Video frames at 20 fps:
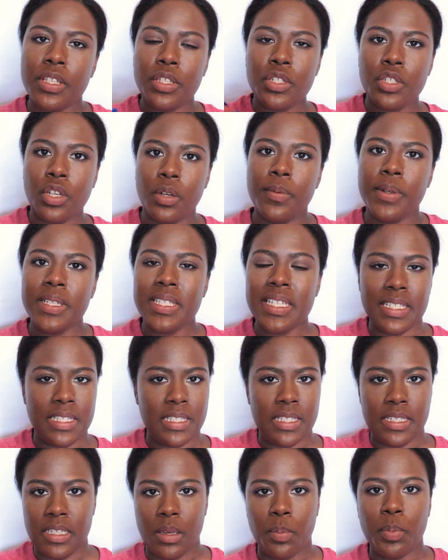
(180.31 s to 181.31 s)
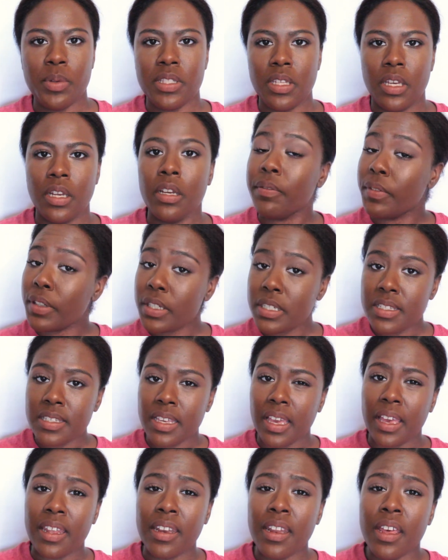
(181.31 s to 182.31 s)
and the dermis is the deepest layer of your
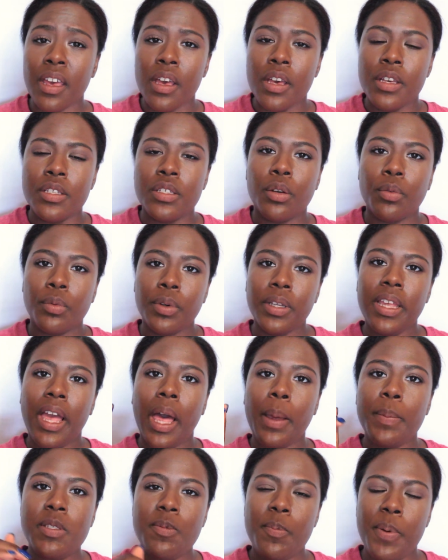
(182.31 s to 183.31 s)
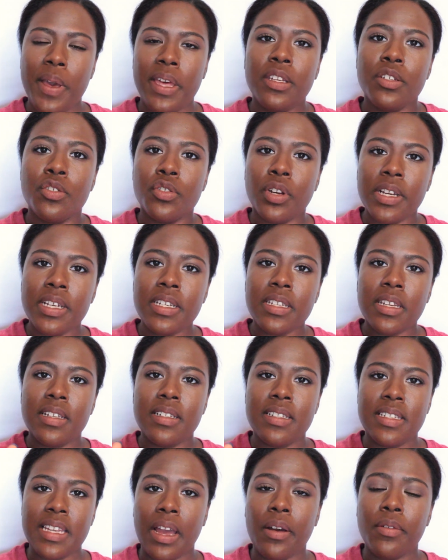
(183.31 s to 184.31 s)
skin. So it really helps
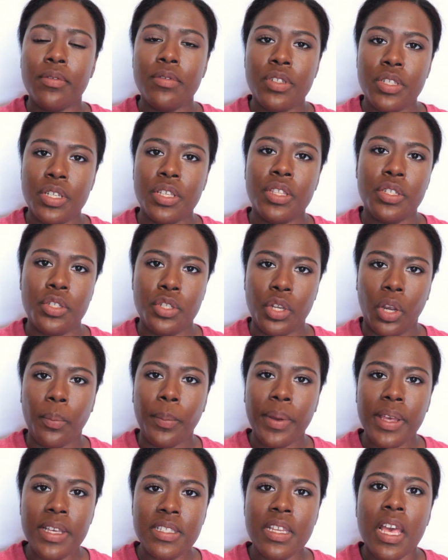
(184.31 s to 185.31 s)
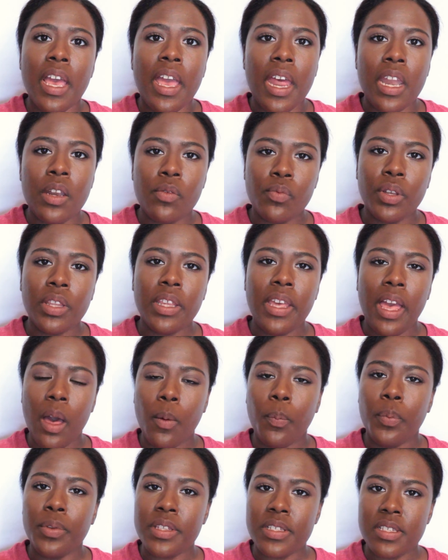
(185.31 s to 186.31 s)
penetrate down to the dermis and really
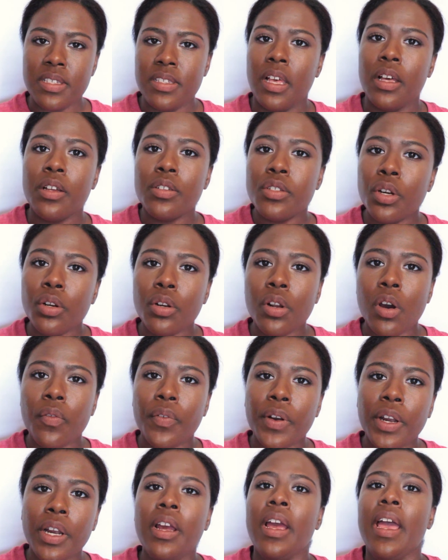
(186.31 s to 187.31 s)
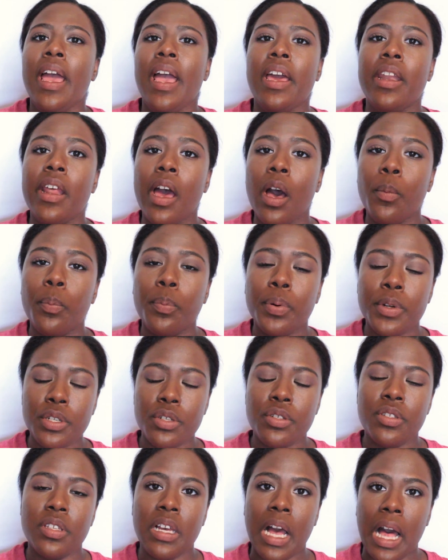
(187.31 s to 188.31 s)
help with the cell turnover and help
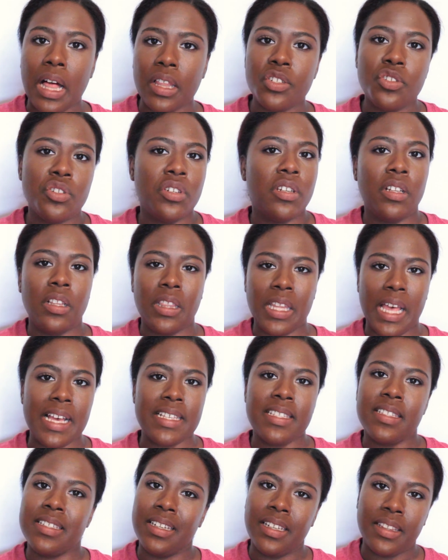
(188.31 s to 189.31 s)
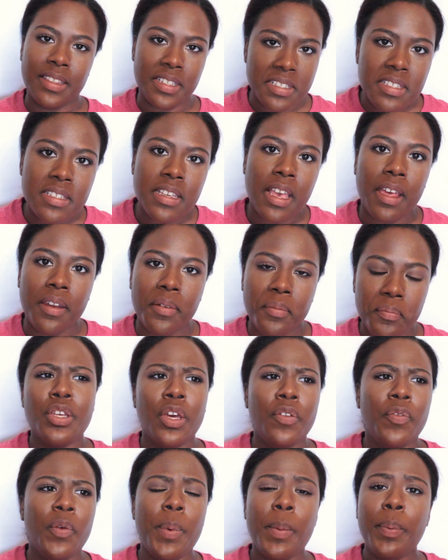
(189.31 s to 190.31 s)
produce collagen and elastin in the skin. It's
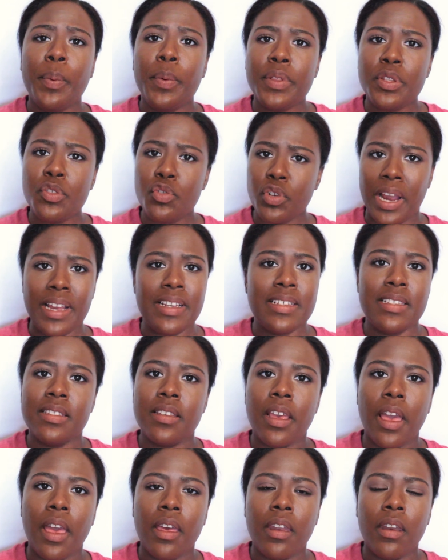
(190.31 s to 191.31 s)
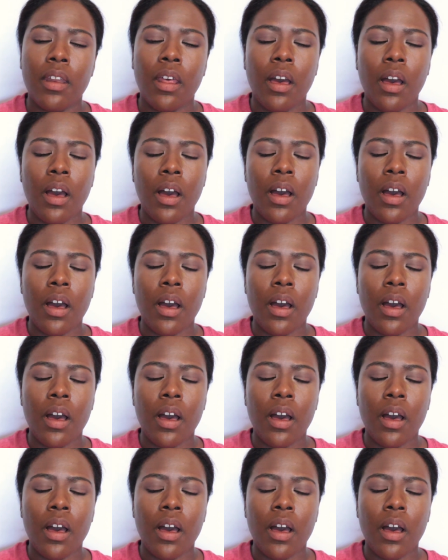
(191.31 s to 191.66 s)
good for people with dry skin.